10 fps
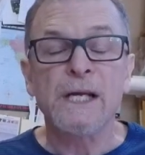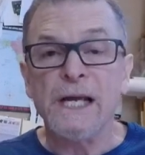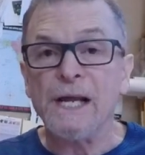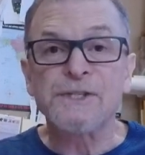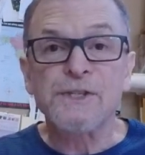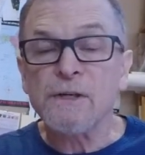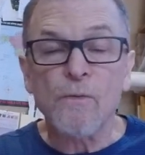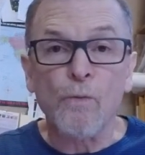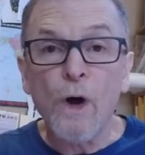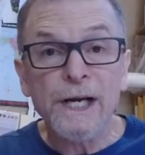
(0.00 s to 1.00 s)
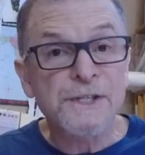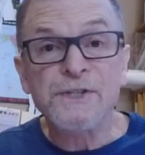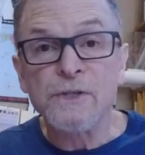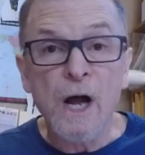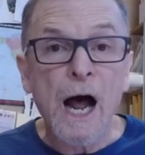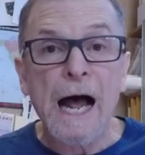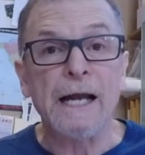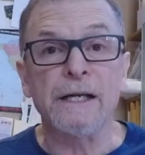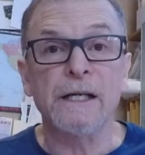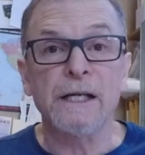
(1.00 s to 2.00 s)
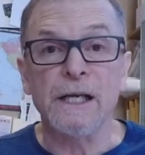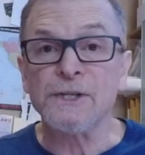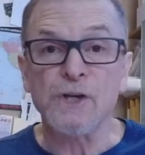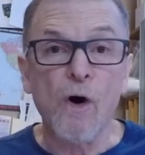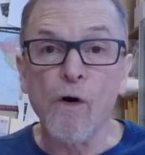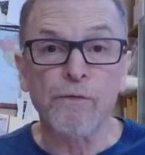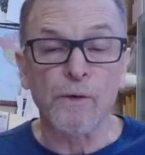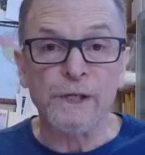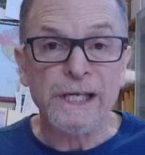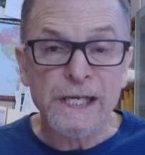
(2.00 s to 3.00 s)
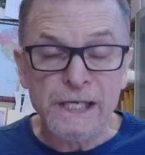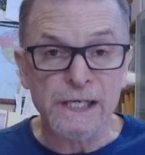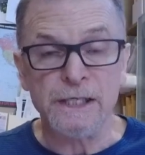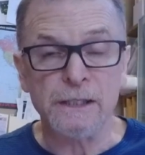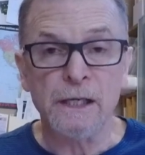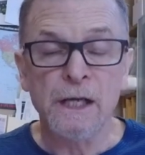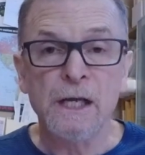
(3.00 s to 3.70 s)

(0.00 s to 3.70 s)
It's, what it's not is overeating.